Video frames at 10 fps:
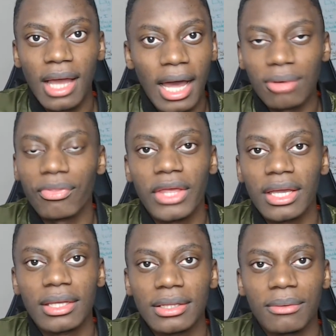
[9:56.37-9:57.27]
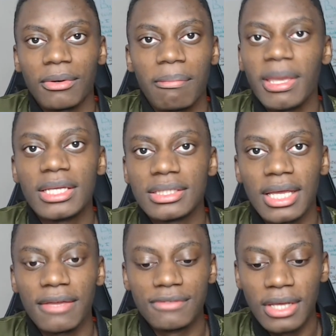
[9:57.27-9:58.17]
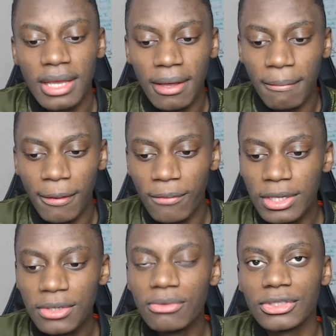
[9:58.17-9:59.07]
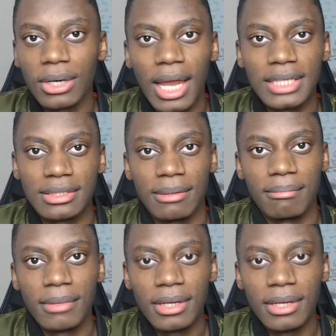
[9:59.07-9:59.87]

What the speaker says: I don't think they were big saves, but we neutralized them.